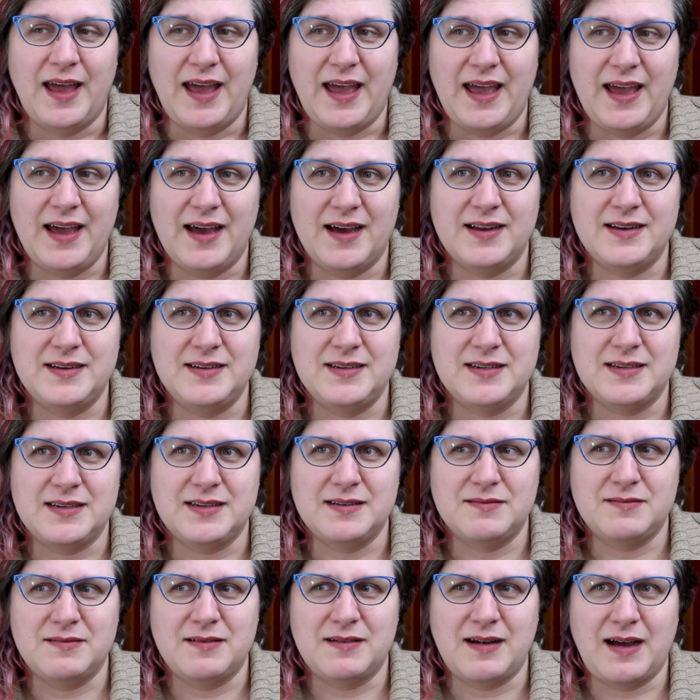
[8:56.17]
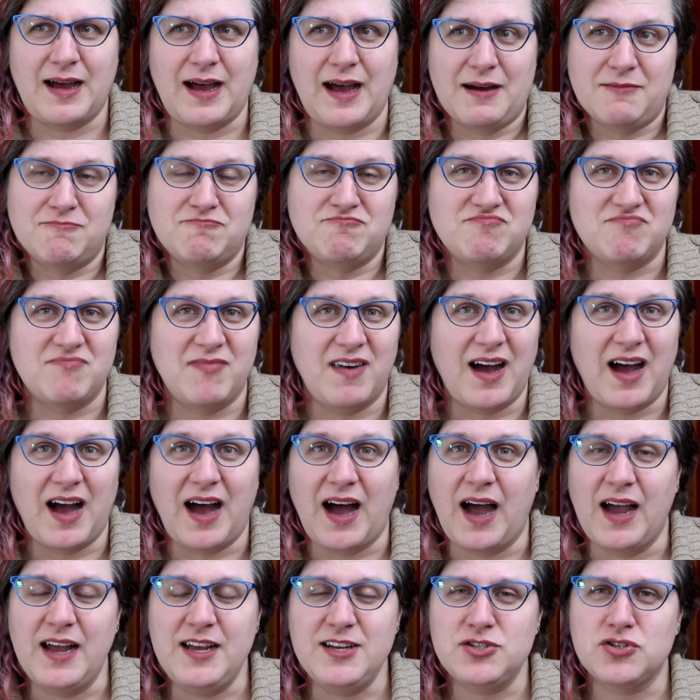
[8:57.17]
And
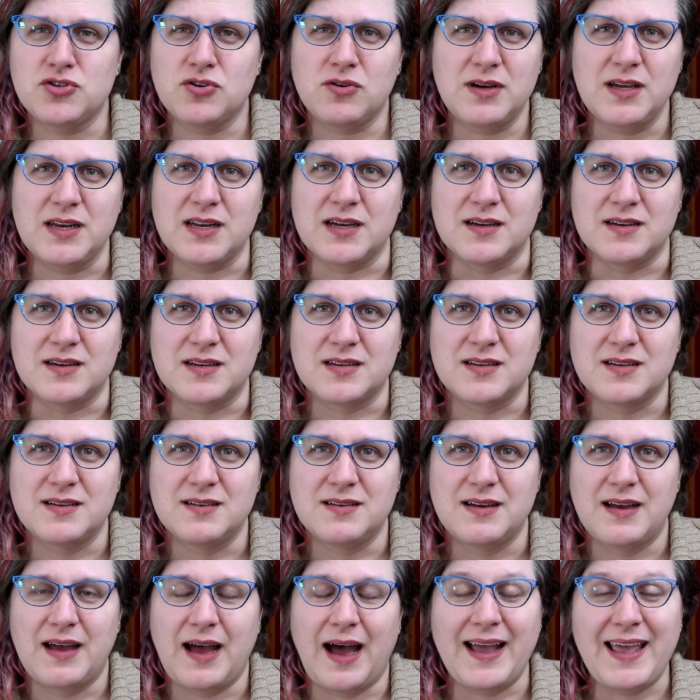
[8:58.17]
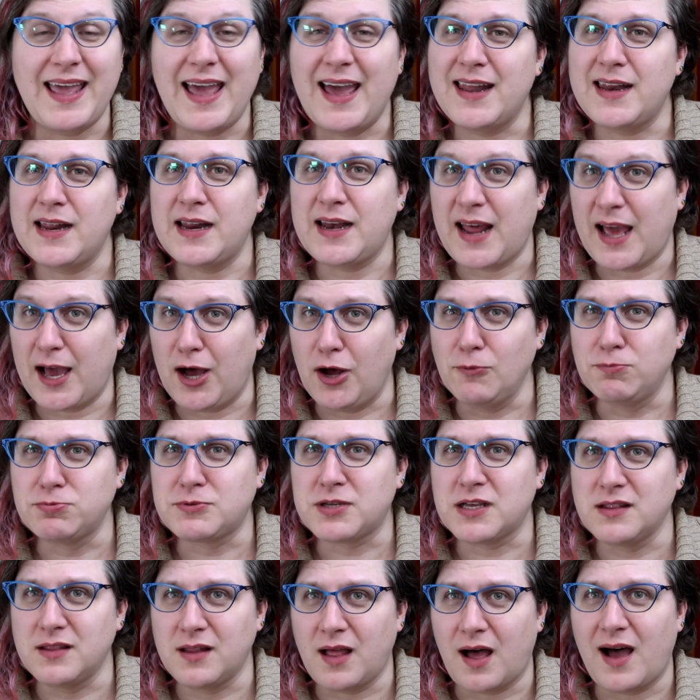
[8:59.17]
I enjoyed it. Again, it helped
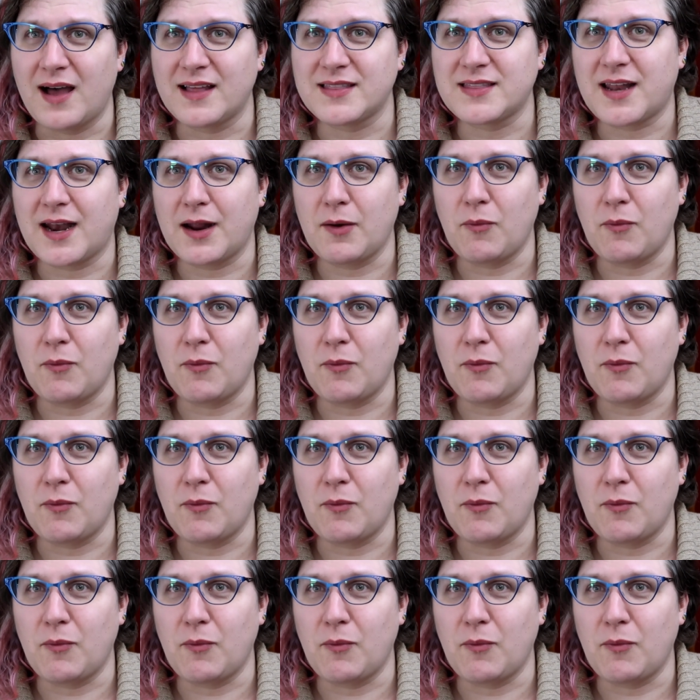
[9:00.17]
a lot that I